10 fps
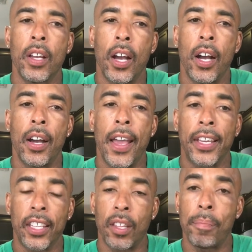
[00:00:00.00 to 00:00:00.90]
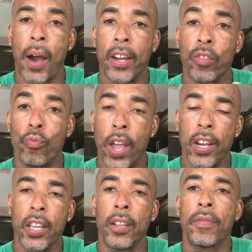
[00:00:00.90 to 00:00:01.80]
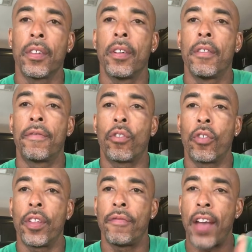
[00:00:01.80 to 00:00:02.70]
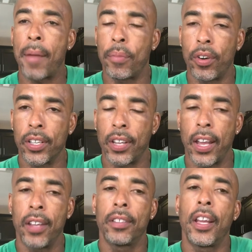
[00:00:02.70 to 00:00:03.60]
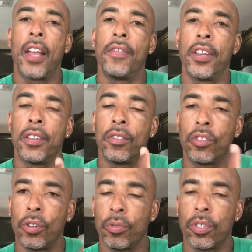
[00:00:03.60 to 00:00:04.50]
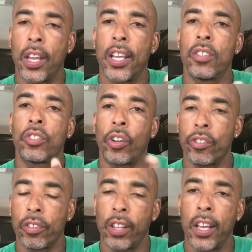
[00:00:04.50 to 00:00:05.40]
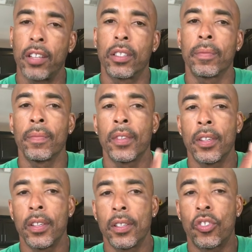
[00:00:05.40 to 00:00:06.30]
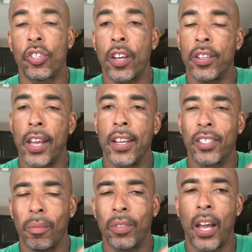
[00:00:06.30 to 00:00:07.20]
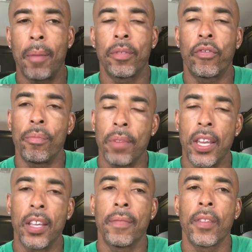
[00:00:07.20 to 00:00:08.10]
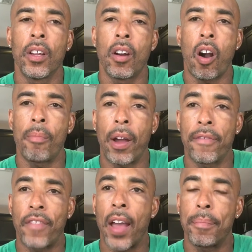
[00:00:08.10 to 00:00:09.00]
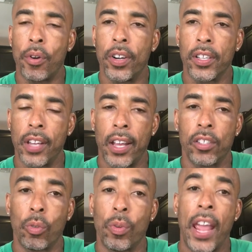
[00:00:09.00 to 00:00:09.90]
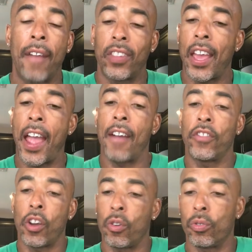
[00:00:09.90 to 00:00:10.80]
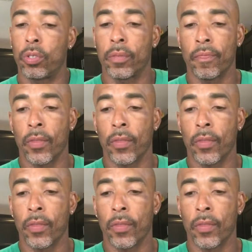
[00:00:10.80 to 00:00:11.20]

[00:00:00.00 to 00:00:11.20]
and get the body ready for the fat burning days. And then Tuesdays, Thursdays, Sundays, sometimes for me, are my fat burning days. So we have to have those